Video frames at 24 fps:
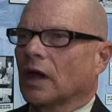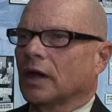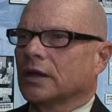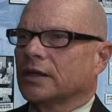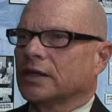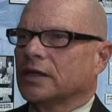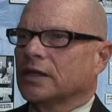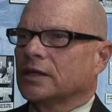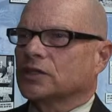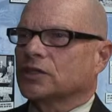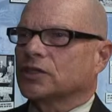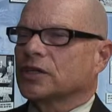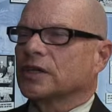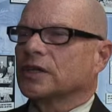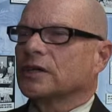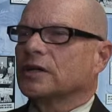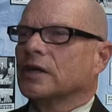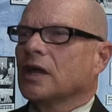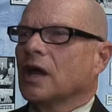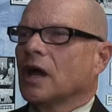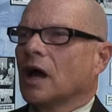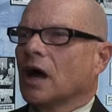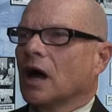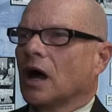addition
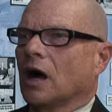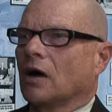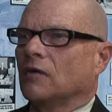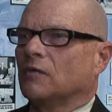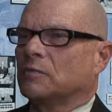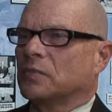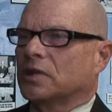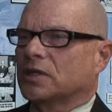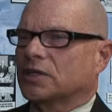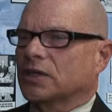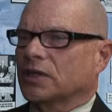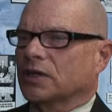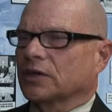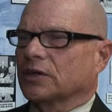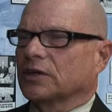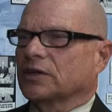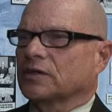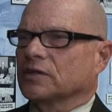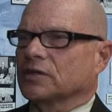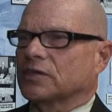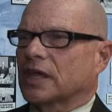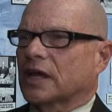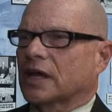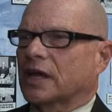of
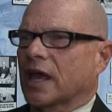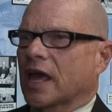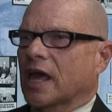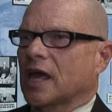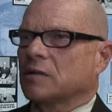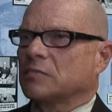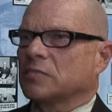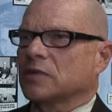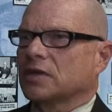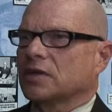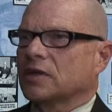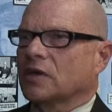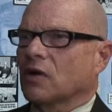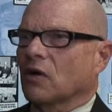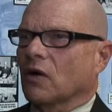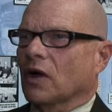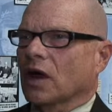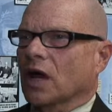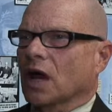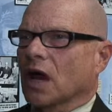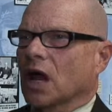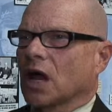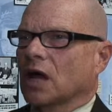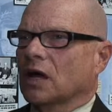materials that came to the
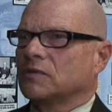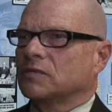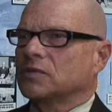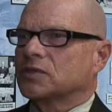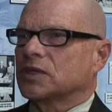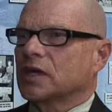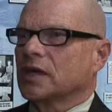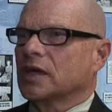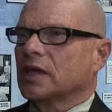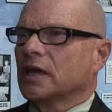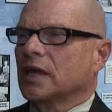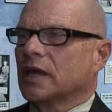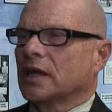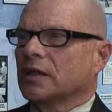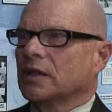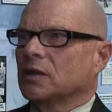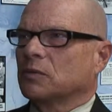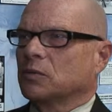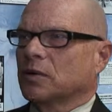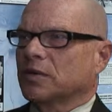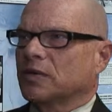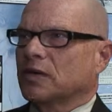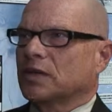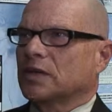archives
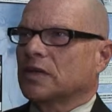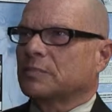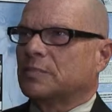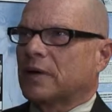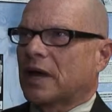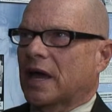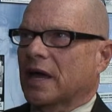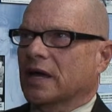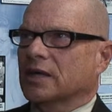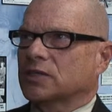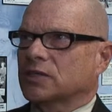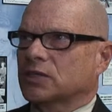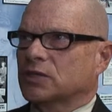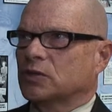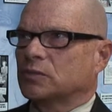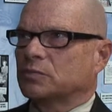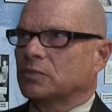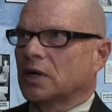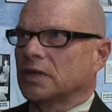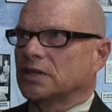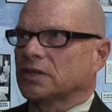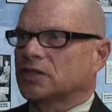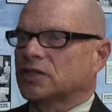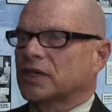within the past 2
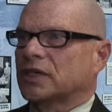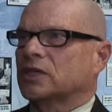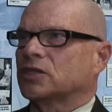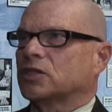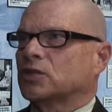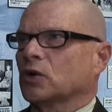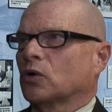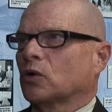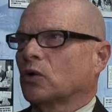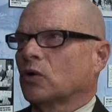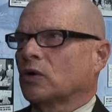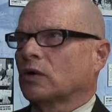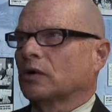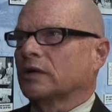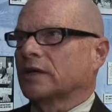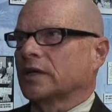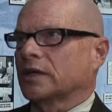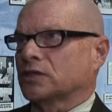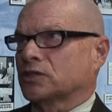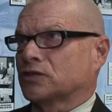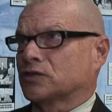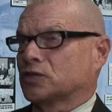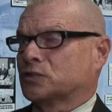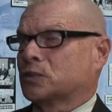months. It's oral
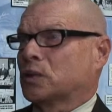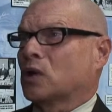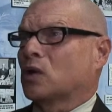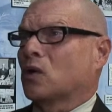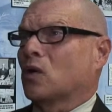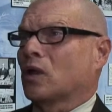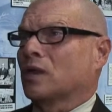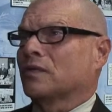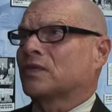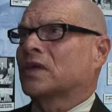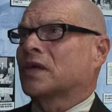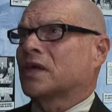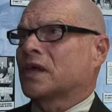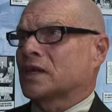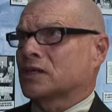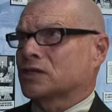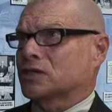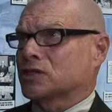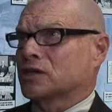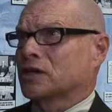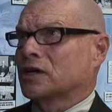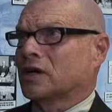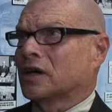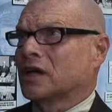histories. We call it the
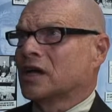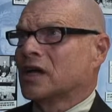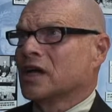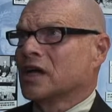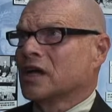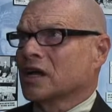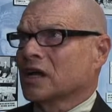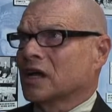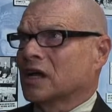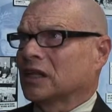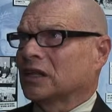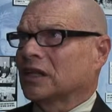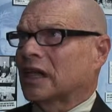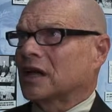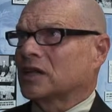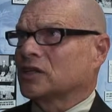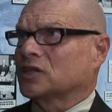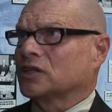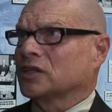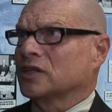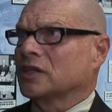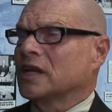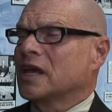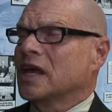Kitchener
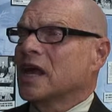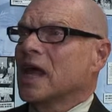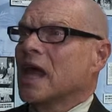Collection.